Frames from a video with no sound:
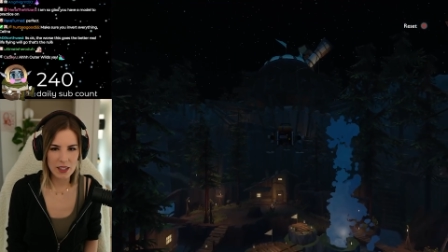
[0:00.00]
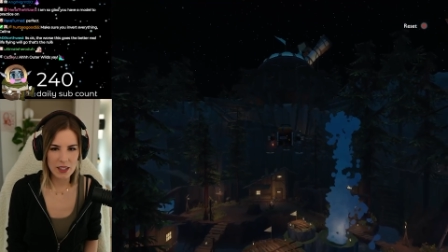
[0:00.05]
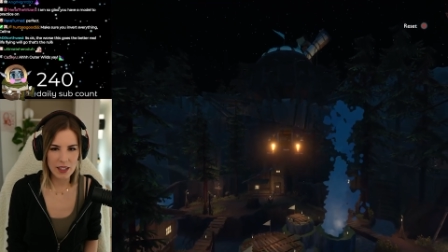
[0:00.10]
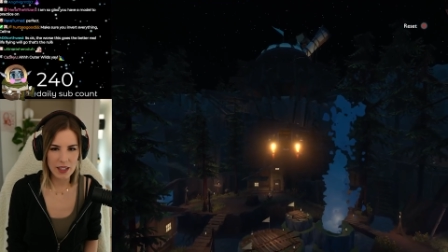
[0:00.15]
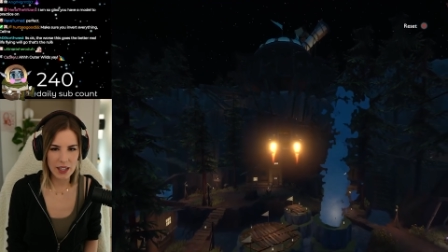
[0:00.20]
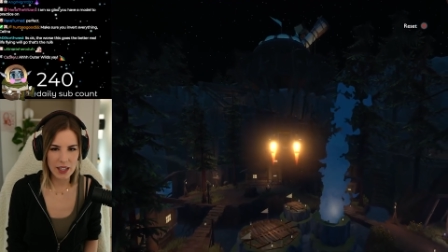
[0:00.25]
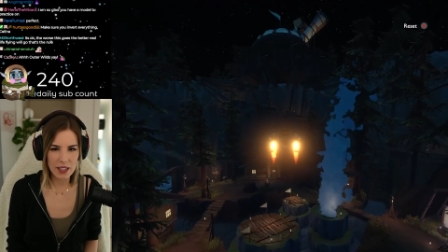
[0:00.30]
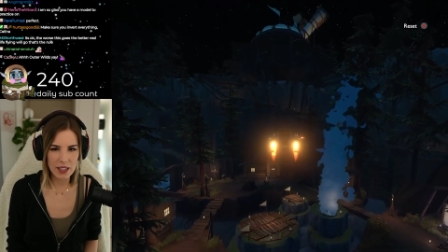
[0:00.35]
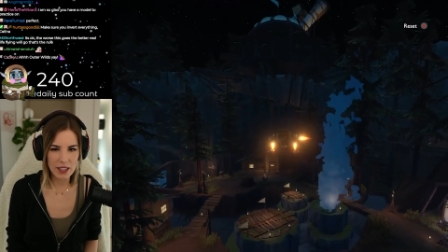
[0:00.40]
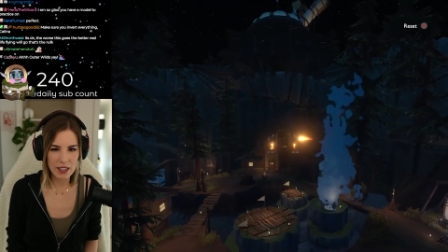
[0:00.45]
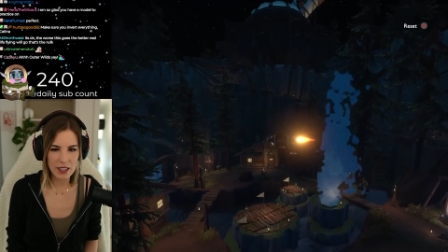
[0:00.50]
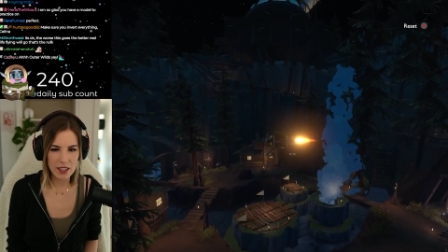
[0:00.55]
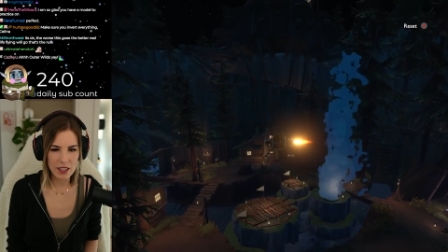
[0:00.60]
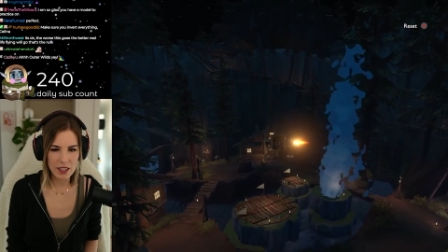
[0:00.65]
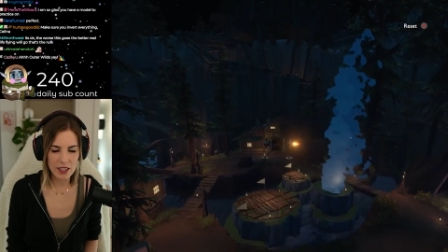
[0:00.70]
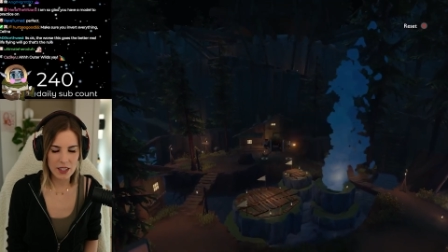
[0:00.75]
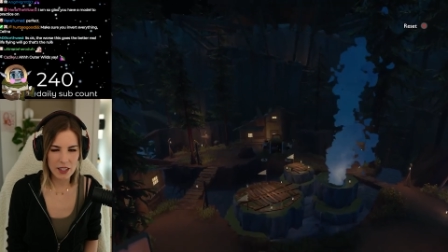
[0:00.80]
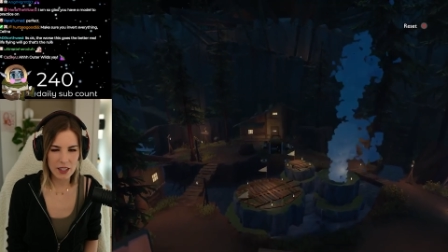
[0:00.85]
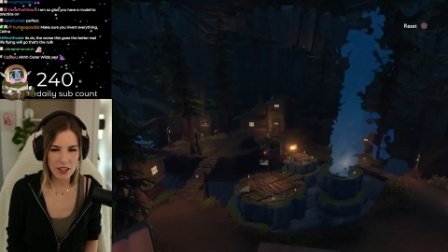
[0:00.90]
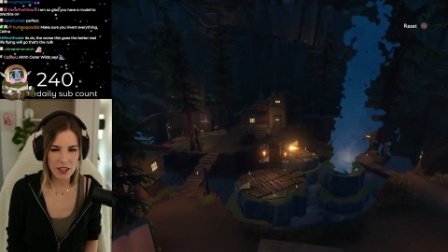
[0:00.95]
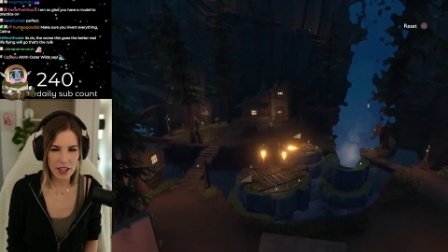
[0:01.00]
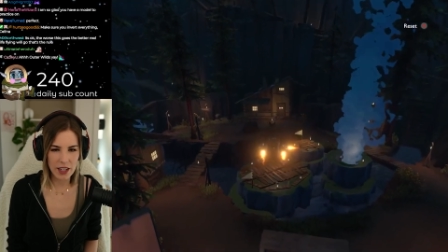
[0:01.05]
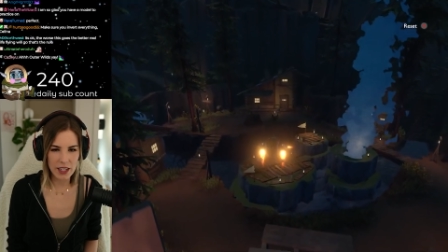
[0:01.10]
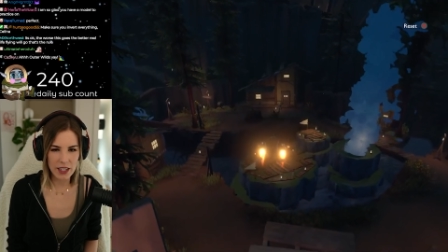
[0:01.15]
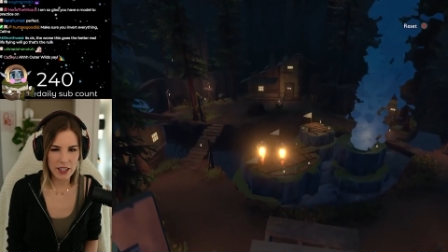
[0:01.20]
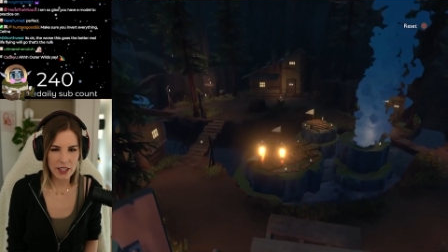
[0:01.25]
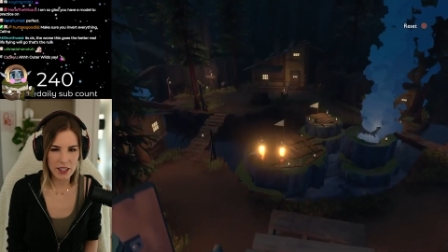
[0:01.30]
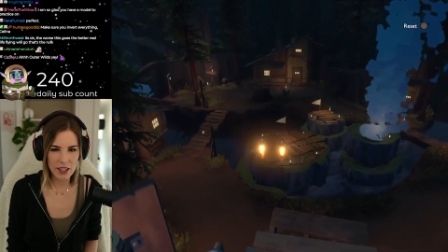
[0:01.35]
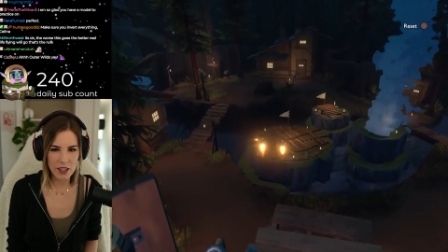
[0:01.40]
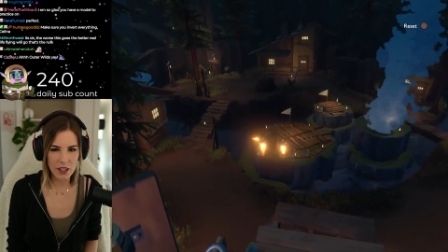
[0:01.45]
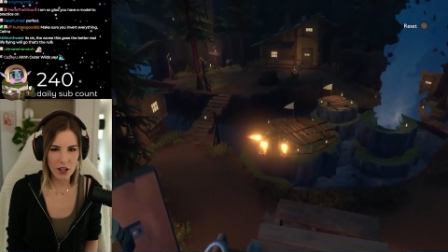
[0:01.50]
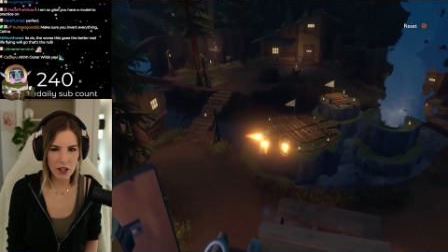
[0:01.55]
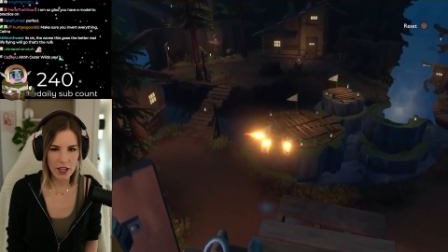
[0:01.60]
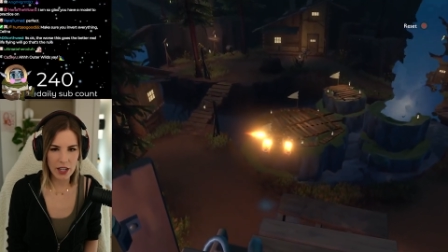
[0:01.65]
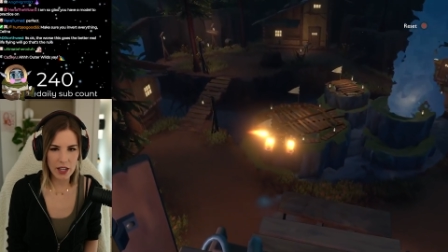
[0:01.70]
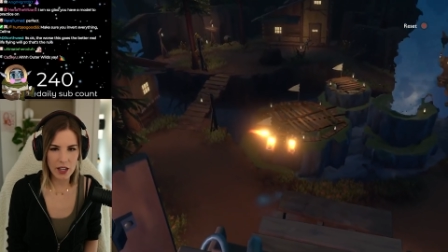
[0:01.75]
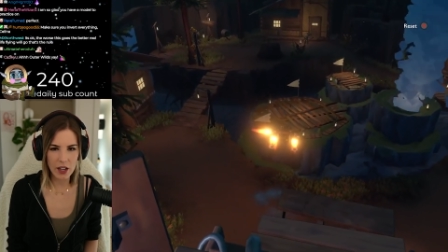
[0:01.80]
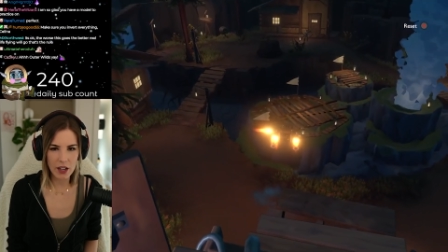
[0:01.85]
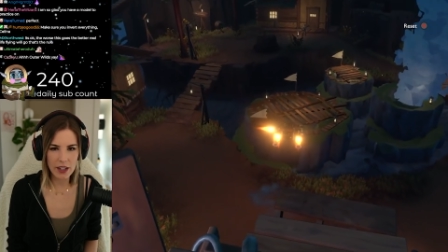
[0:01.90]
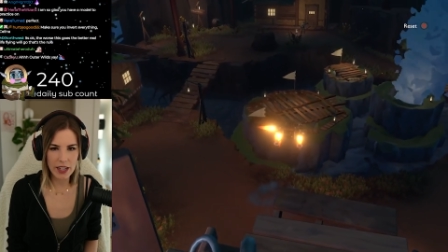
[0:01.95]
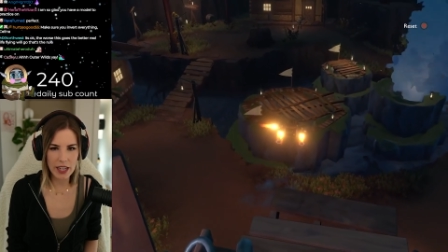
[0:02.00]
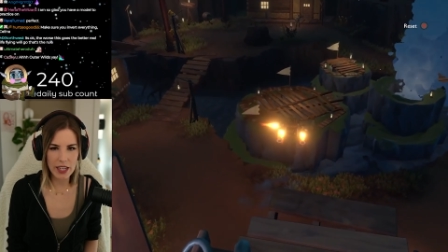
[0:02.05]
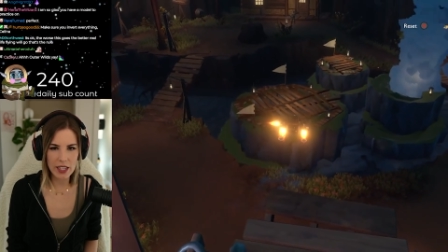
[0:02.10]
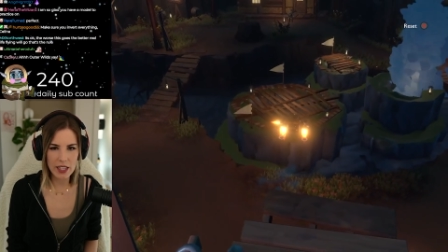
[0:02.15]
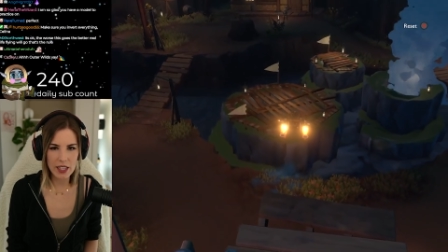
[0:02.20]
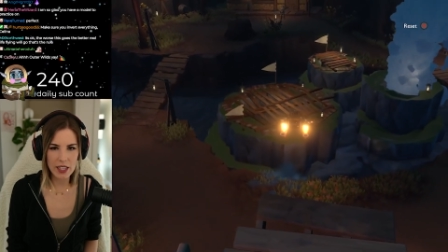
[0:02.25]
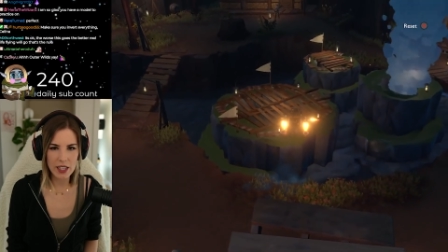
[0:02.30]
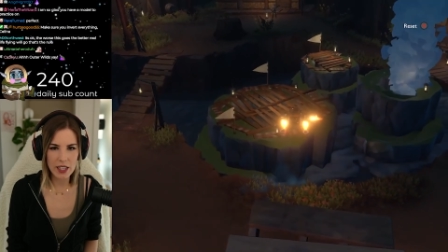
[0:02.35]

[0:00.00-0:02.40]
Okay. Okay. Okay. Okay!